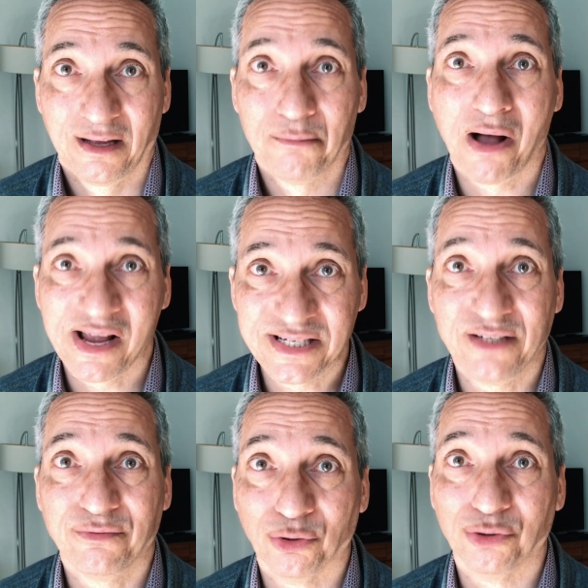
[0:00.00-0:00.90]

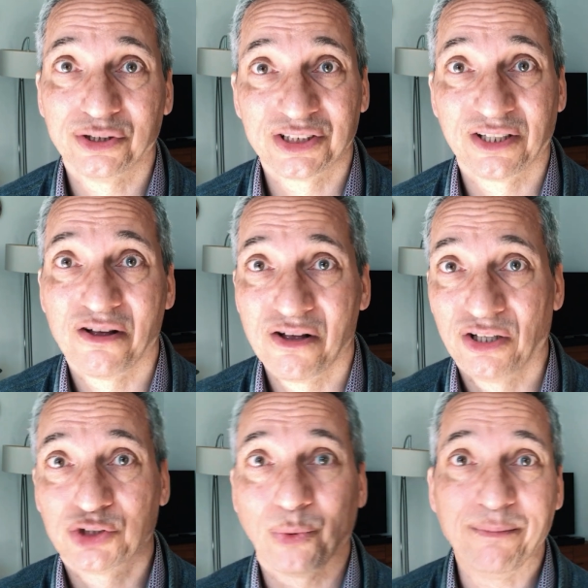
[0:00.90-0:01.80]
mighty force
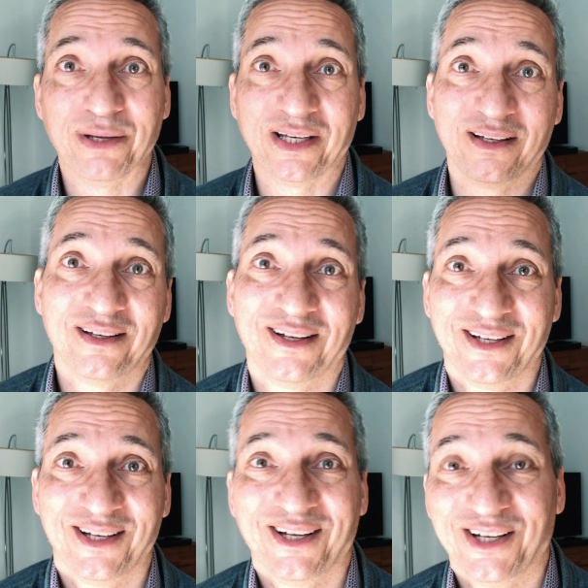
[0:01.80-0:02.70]
sweeping
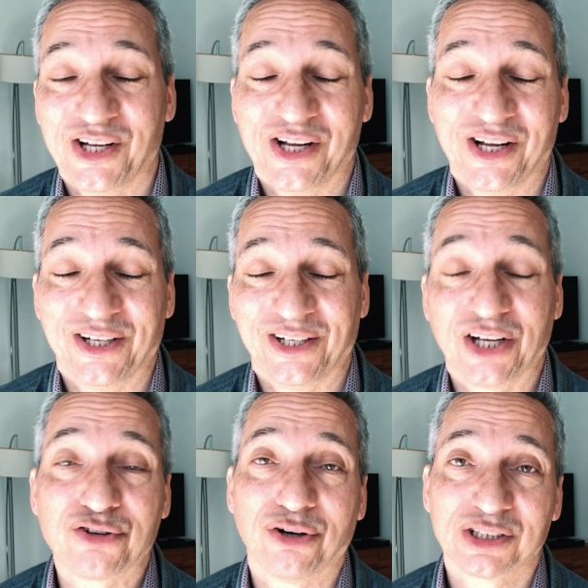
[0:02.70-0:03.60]

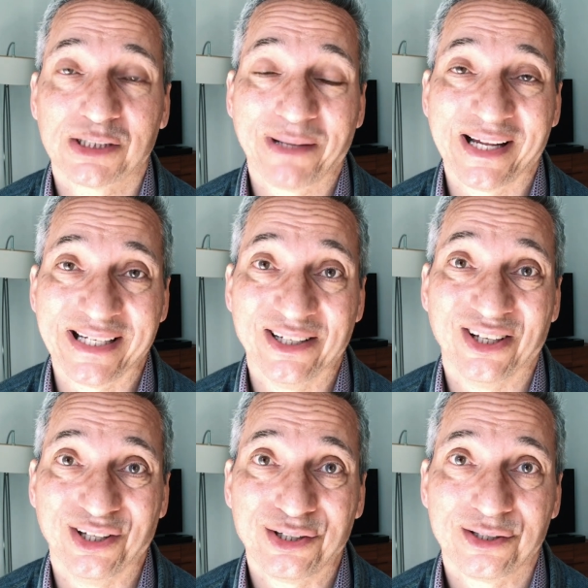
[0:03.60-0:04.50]
across planet
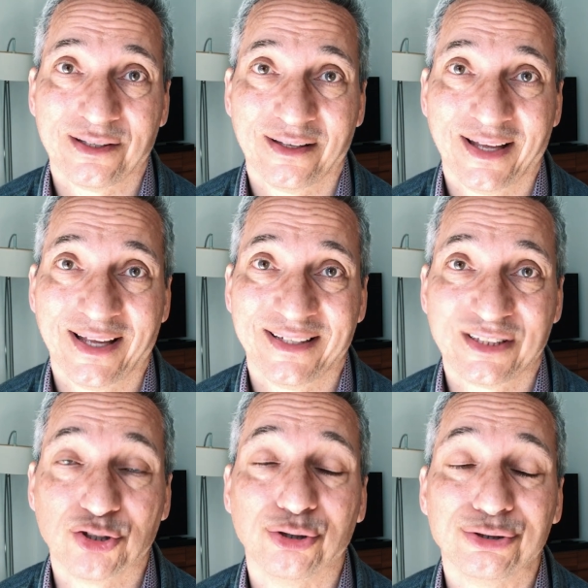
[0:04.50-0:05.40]
Earth
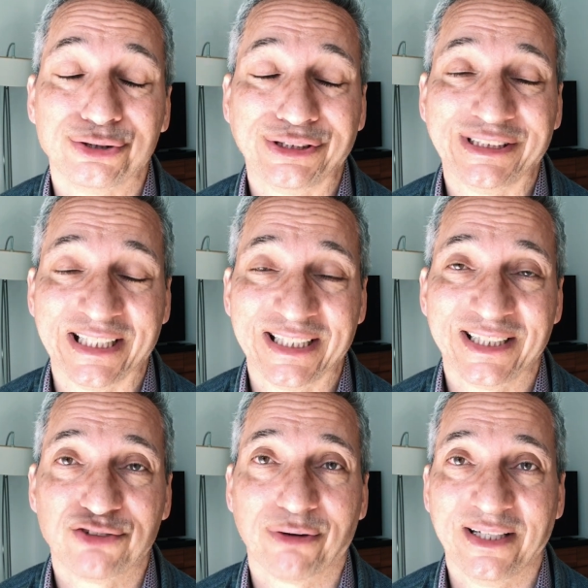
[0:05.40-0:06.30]
and
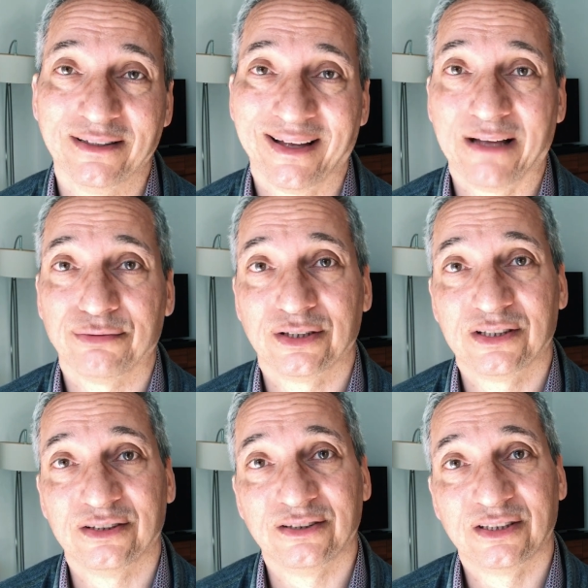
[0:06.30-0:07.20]
causing great
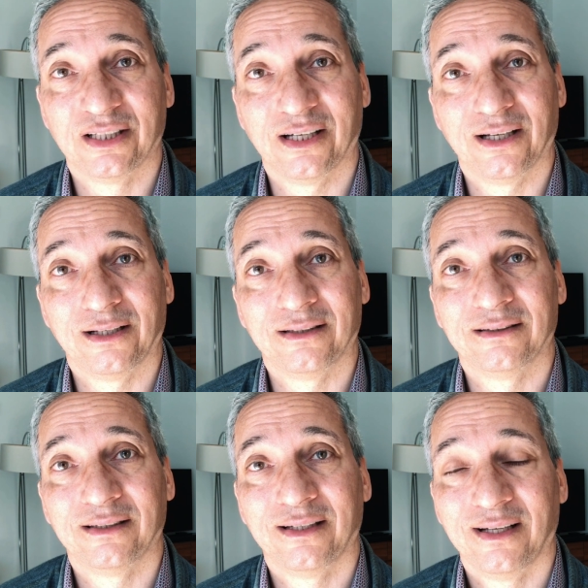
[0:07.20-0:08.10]
havoc and
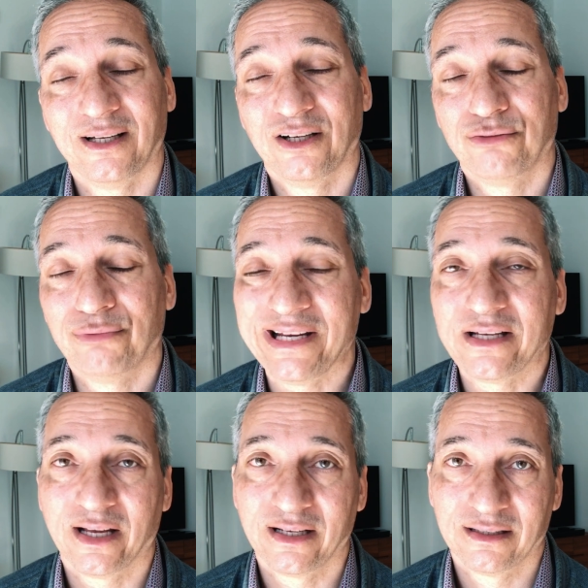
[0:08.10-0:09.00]

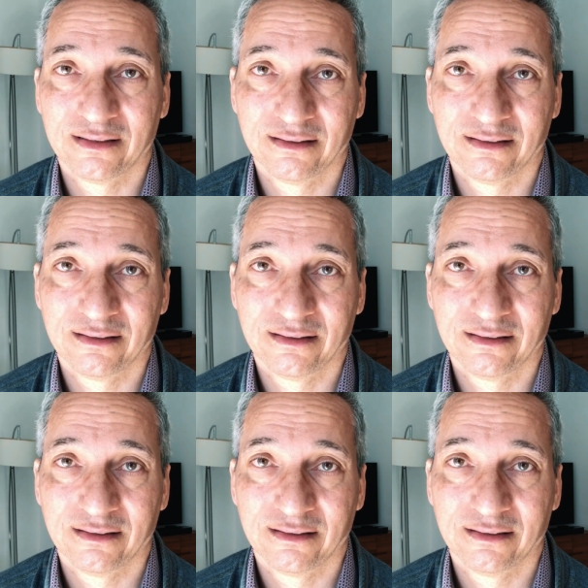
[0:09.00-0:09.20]
wreaking